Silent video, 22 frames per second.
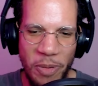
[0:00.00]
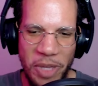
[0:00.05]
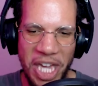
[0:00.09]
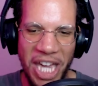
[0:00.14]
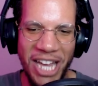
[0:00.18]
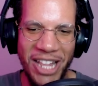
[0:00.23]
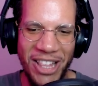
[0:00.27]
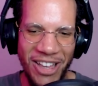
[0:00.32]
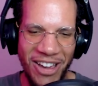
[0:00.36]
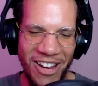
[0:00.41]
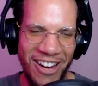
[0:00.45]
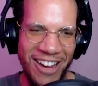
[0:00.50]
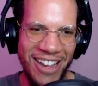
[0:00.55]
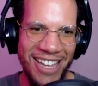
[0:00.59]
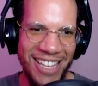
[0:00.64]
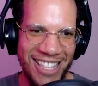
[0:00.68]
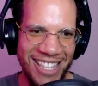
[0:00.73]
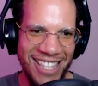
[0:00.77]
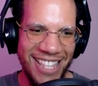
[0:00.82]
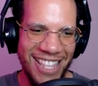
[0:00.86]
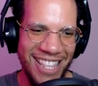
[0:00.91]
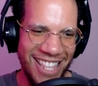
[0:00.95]
killer.
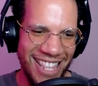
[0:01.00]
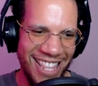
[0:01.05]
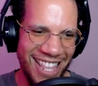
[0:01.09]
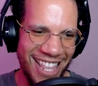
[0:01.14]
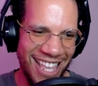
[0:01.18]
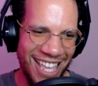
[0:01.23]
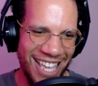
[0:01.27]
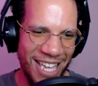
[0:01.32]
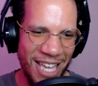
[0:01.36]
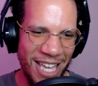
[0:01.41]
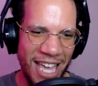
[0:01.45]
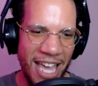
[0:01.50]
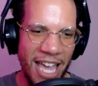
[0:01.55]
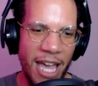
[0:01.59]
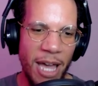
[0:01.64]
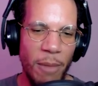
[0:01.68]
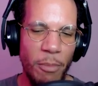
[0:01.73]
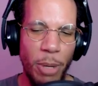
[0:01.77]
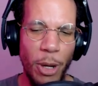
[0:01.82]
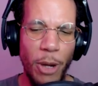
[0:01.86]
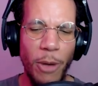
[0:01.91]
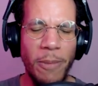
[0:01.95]

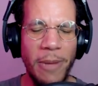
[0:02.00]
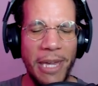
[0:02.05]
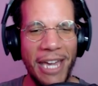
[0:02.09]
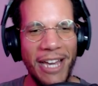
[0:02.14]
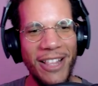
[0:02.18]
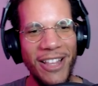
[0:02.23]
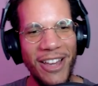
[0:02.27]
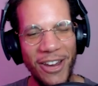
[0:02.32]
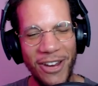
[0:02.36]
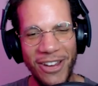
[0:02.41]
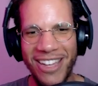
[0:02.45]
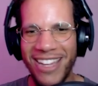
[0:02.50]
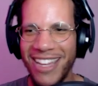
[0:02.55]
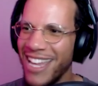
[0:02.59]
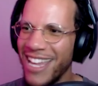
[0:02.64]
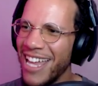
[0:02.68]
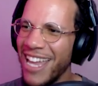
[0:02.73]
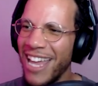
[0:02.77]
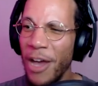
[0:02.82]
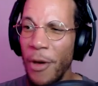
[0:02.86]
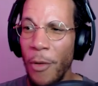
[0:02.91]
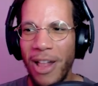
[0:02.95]
poop killer?
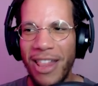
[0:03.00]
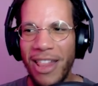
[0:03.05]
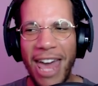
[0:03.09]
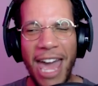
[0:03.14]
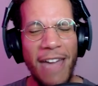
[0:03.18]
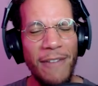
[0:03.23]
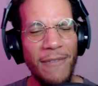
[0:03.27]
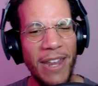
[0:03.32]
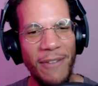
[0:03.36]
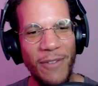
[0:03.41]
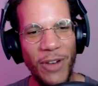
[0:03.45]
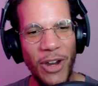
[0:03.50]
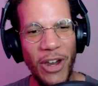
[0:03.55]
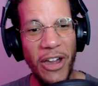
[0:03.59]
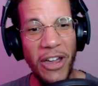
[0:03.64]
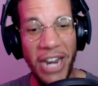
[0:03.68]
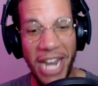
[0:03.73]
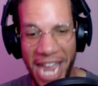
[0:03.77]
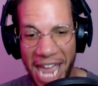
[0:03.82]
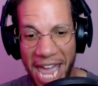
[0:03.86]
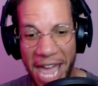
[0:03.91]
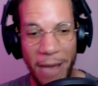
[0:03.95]
Well, I've never heard
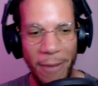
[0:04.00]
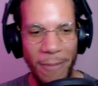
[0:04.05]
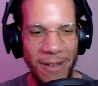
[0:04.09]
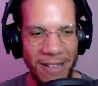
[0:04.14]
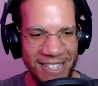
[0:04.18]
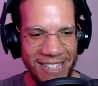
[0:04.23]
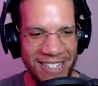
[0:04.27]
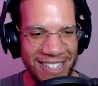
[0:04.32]
of him.